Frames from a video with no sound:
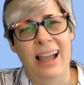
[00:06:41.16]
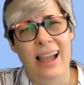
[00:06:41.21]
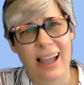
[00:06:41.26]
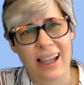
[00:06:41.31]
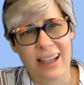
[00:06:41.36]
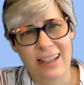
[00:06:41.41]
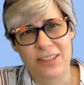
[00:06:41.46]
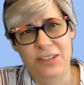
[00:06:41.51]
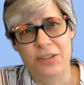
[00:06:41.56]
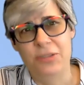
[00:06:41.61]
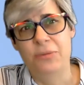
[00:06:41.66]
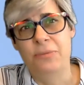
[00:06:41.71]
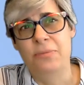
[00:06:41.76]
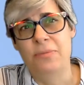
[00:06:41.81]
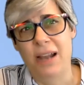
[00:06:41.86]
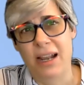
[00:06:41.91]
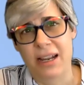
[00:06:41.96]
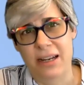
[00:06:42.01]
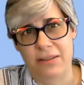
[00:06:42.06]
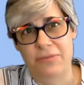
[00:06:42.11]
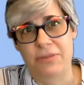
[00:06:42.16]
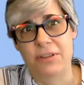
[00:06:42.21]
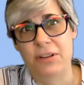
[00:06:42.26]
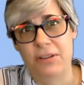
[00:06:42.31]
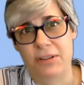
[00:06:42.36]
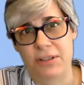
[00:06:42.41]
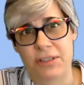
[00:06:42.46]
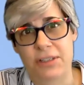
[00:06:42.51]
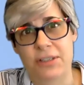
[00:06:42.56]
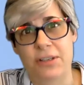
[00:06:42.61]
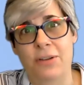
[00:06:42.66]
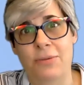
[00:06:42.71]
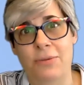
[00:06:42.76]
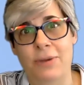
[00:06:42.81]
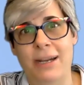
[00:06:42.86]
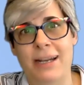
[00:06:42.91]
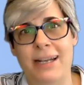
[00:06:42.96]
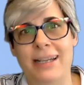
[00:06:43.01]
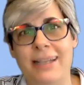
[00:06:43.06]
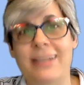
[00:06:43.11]
As you might have noticed
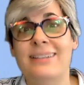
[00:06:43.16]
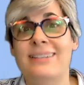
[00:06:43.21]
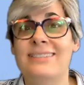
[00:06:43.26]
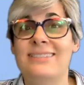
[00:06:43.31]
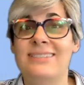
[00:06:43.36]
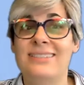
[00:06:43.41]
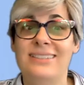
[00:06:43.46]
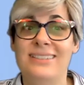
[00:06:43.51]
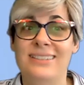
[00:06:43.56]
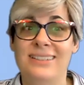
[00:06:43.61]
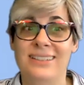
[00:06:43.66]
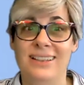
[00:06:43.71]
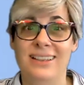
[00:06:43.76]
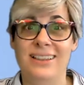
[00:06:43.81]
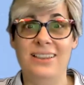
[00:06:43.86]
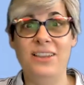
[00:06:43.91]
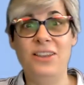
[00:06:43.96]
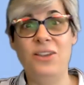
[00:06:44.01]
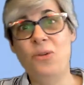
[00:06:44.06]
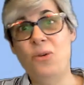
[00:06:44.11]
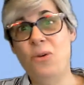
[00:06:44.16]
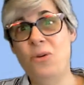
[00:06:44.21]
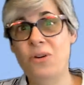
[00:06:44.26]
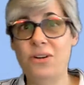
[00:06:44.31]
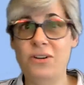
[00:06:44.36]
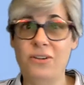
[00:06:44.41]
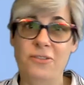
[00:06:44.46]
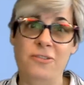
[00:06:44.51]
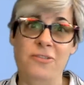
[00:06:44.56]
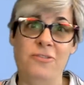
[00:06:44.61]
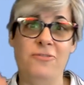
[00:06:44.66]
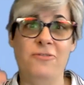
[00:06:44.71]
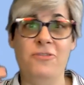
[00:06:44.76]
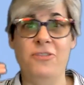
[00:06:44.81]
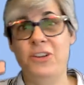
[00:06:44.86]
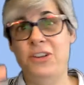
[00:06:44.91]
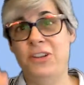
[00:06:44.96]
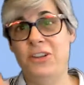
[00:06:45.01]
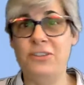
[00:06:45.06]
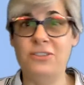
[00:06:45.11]
already, the order
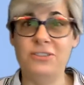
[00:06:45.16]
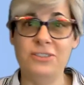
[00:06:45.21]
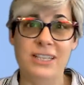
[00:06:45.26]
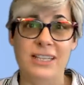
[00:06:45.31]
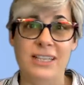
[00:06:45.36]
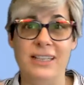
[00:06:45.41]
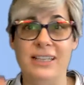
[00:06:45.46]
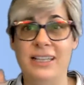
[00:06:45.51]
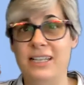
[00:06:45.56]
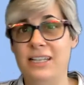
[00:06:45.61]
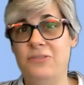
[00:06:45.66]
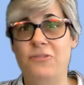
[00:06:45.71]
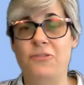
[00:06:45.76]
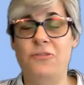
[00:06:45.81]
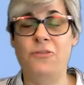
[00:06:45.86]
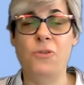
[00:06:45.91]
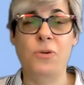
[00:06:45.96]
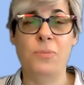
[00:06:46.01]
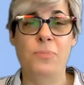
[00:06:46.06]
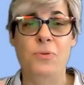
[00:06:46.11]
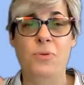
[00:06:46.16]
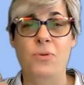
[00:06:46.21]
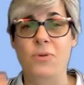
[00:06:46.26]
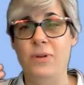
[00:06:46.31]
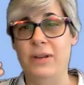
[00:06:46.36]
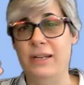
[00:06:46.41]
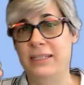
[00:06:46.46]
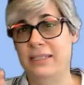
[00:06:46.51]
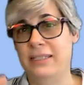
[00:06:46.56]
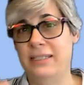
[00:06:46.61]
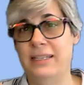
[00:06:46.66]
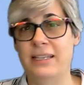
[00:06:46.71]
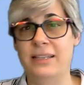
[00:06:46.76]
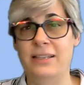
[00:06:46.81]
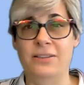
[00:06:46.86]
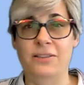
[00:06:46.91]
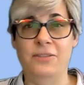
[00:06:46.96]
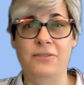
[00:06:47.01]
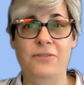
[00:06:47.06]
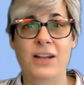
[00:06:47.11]
for using these 4 points
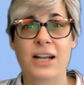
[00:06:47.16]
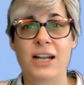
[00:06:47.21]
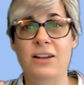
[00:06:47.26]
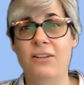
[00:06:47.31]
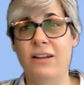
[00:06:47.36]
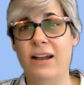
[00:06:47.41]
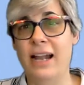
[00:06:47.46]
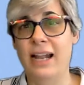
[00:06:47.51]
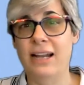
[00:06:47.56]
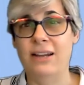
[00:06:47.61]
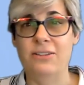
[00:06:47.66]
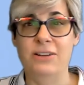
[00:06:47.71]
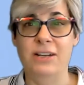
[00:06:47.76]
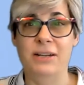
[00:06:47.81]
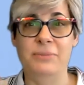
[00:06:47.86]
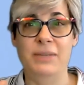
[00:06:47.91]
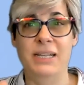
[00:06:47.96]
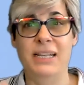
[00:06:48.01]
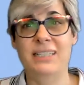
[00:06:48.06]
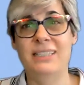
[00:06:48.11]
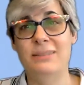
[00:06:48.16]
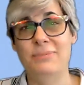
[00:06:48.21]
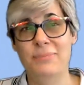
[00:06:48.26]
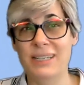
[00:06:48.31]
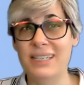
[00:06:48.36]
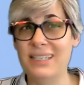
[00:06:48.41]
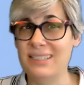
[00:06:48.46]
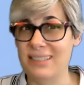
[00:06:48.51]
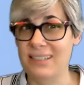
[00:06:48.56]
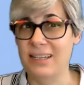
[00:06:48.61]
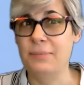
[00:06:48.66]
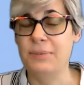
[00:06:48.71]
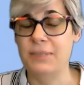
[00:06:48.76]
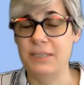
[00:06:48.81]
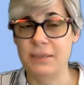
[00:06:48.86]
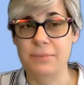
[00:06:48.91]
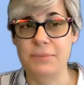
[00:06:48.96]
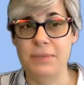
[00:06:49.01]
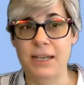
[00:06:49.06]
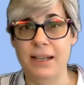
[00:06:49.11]
in the FIRE acronym gets mixed up
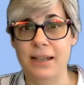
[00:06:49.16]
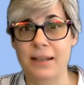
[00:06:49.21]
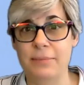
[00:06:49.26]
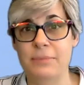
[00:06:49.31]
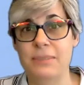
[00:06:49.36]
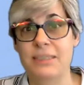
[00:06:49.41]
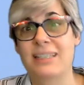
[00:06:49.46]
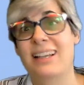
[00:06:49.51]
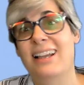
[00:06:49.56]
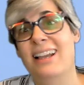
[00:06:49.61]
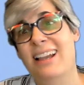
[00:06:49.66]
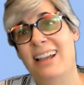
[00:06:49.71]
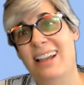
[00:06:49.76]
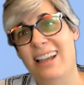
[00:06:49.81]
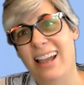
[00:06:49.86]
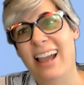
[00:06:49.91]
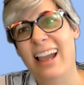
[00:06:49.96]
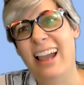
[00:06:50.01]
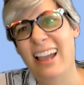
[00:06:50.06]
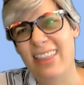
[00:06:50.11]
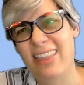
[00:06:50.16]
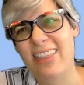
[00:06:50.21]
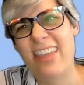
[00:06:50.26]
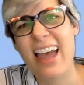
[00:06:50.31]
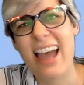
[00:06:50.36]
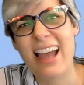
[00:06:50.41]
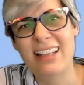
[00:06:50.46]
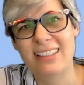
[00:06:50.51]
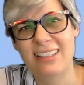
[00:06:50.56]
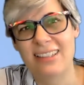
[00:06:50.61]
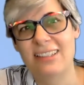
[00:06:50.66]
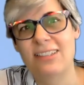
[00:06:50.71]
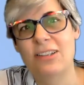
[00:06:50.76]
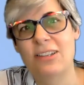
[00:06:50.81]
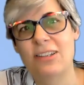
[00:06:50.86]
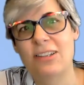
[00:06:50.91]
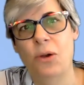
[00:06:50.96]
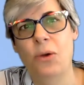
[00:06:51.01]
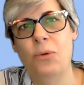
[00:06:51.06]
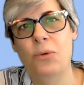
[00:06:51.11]
sometimes, and that's
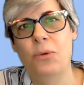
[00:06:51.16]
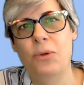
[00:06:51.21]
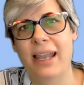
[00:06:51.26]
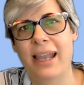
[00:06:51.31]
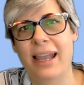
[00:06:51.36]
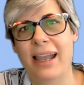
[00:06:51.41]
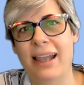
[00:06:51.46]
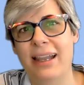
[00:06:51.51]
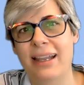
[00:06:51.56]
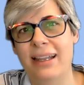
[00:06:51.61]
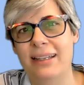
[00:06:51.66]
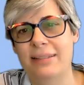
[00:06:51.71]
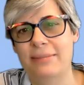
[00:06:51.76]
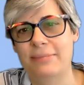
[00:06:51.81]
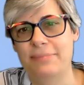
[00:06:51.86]
okay.